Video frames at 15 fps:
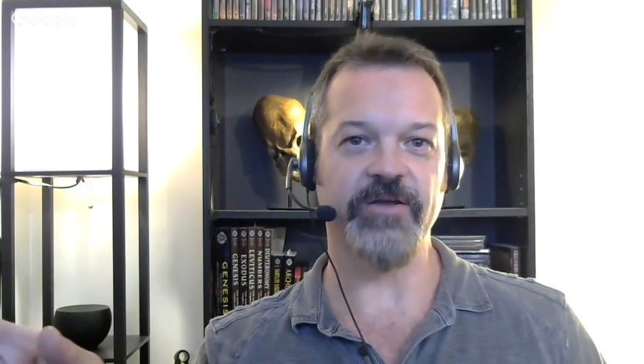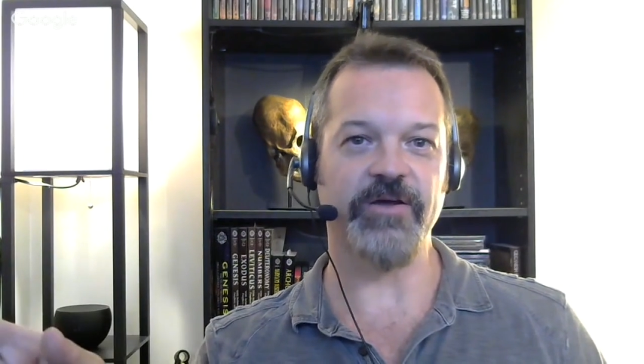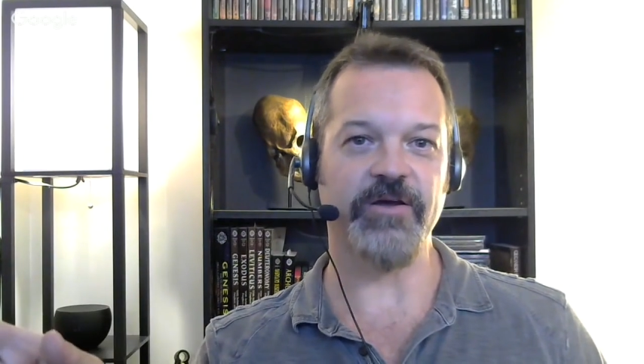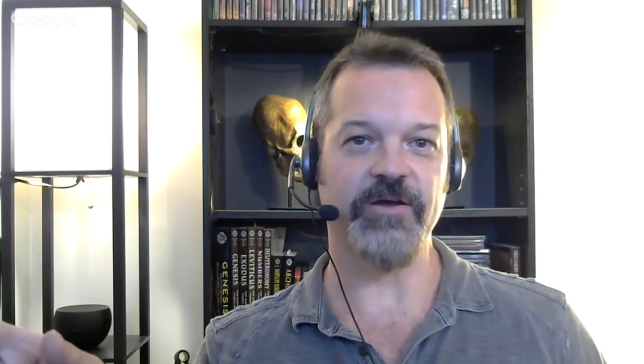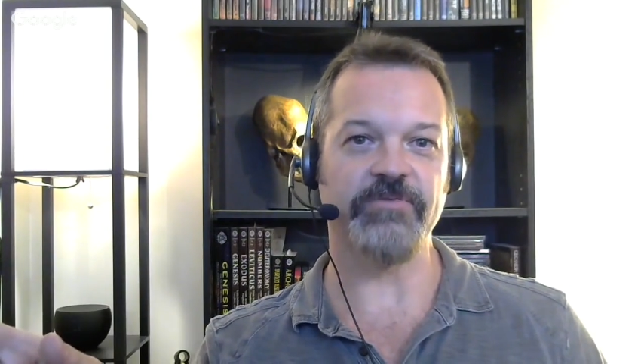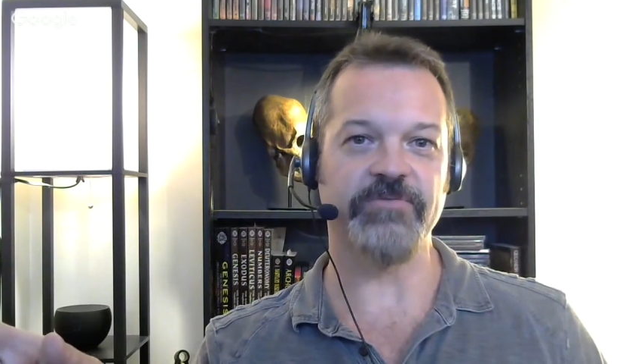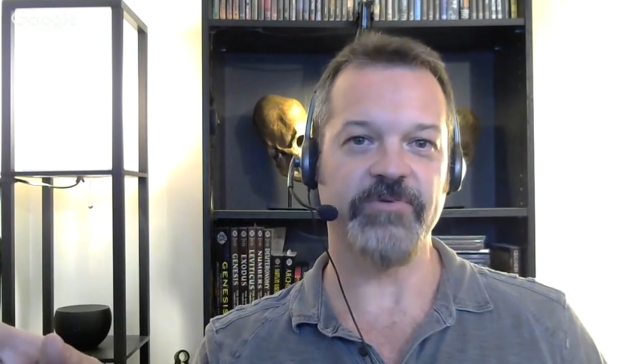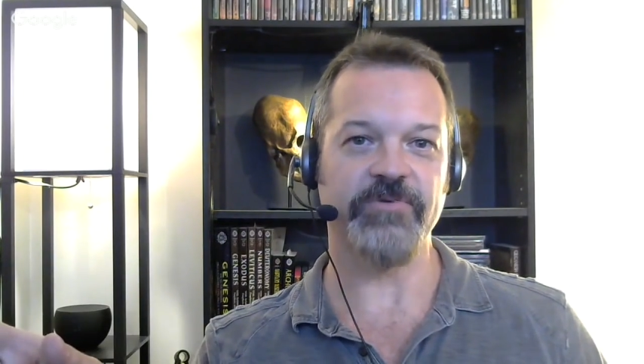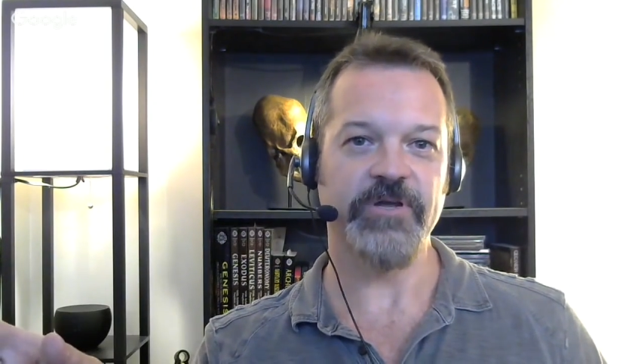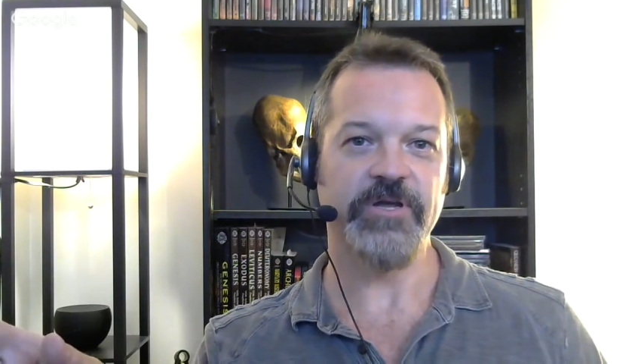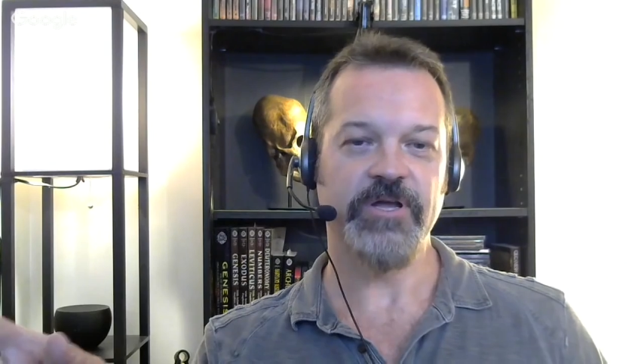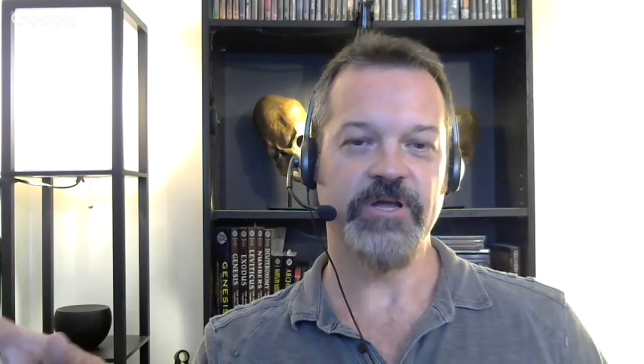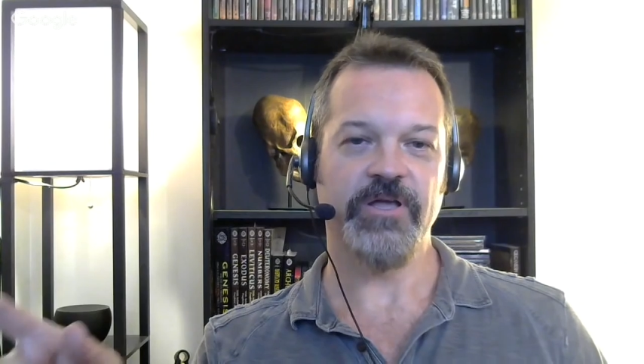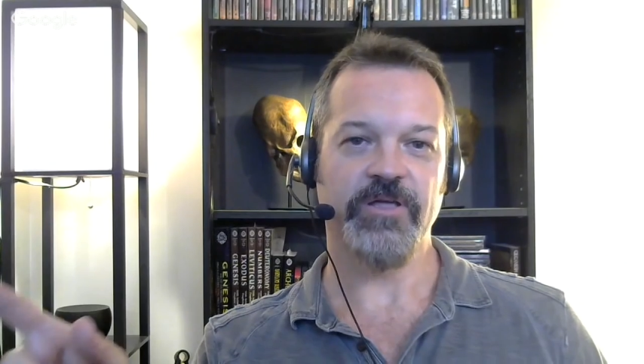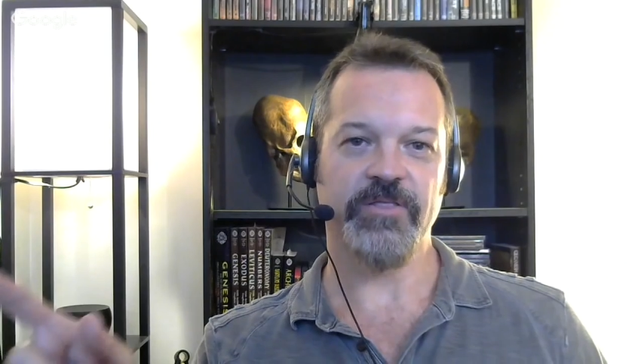of
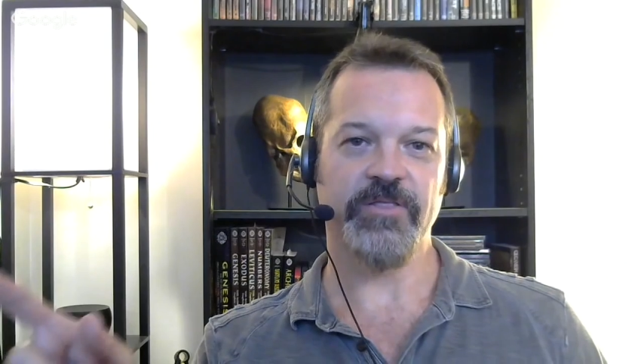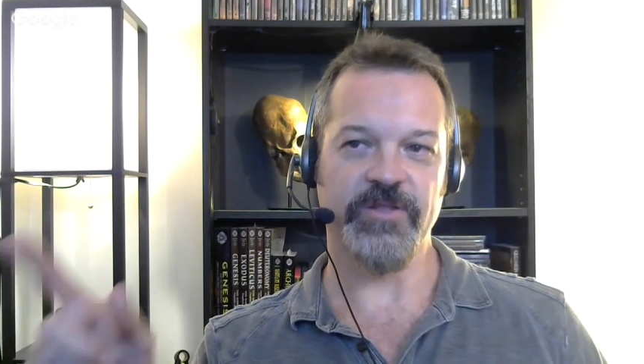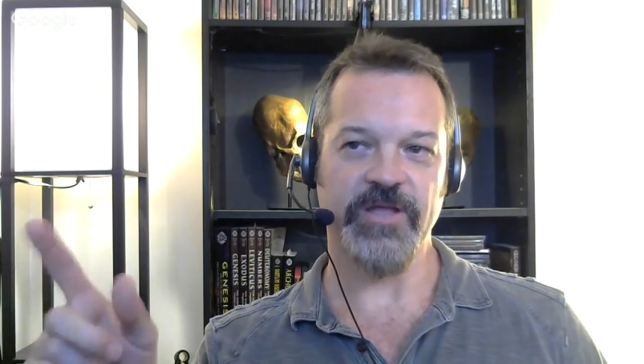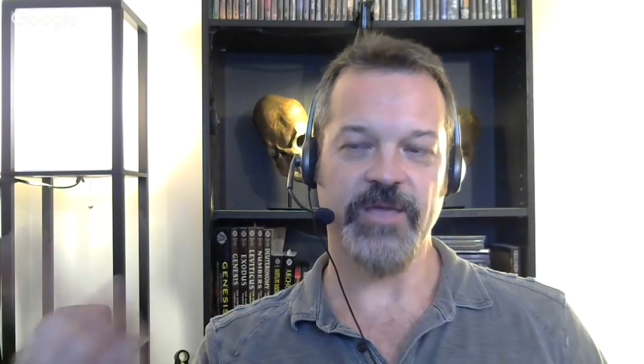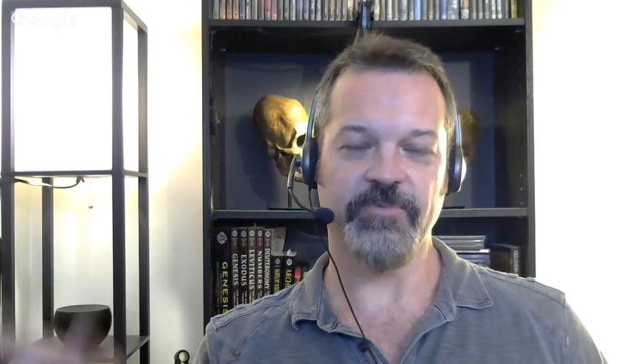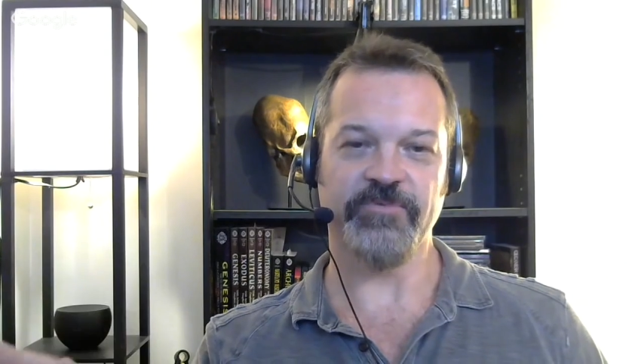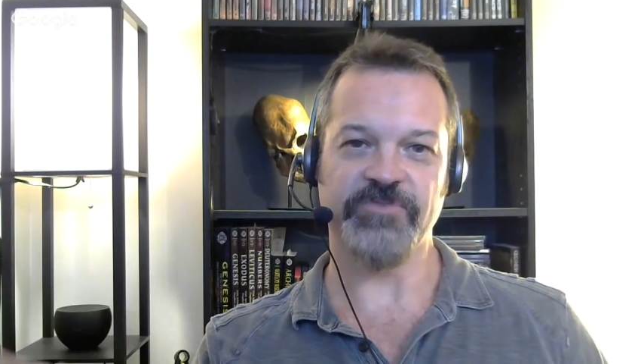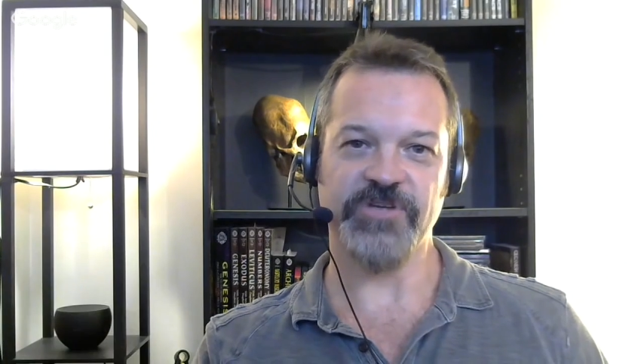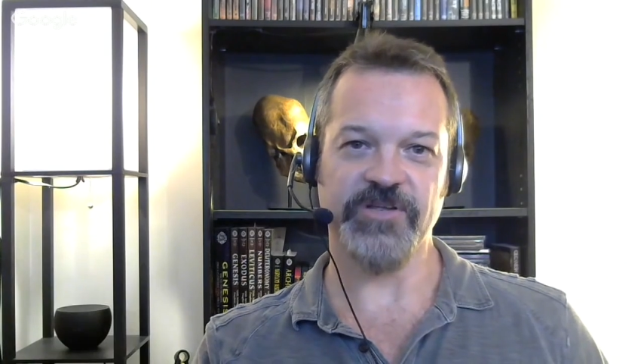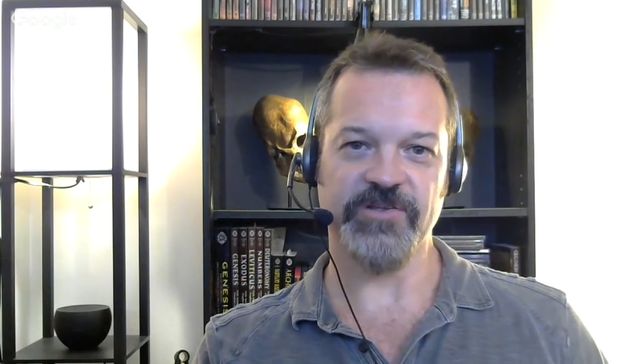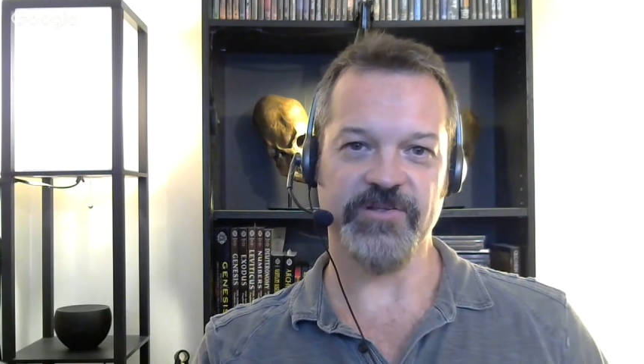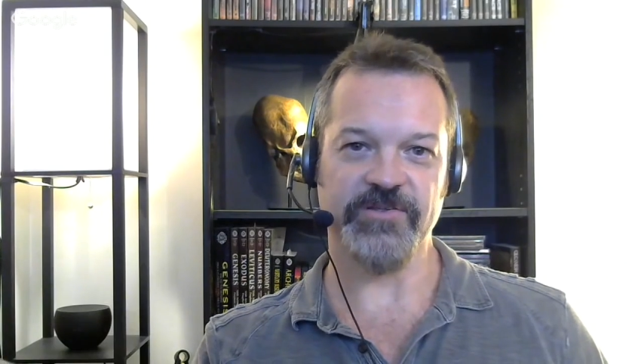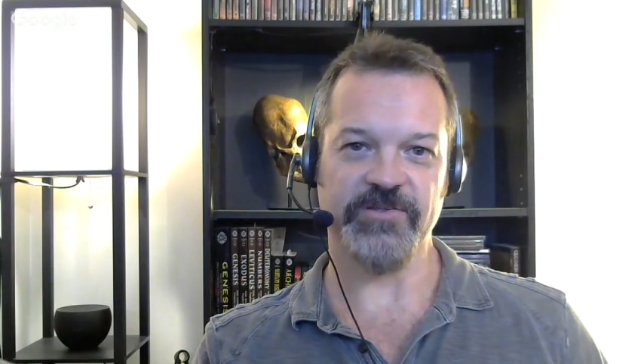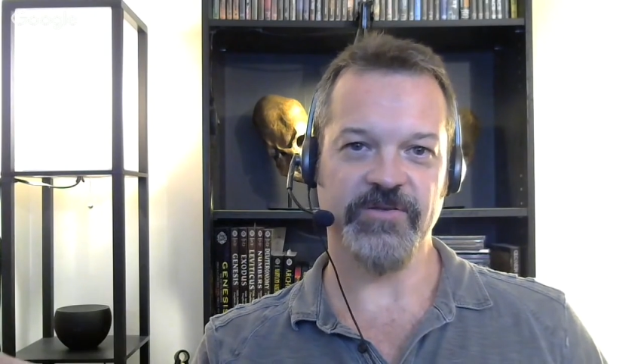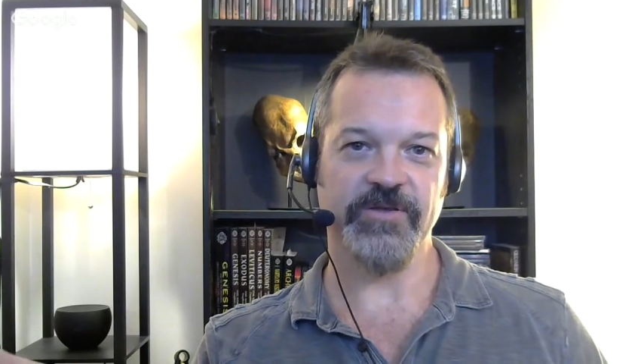the name of
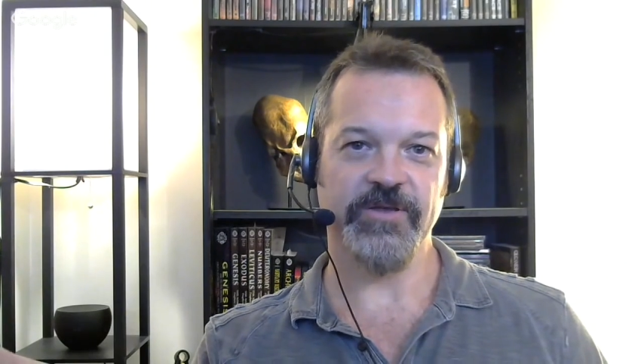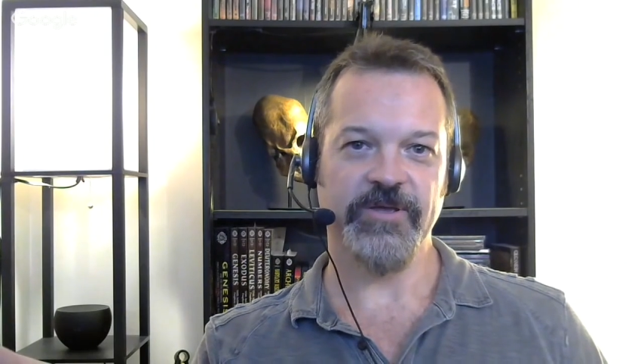Jesus.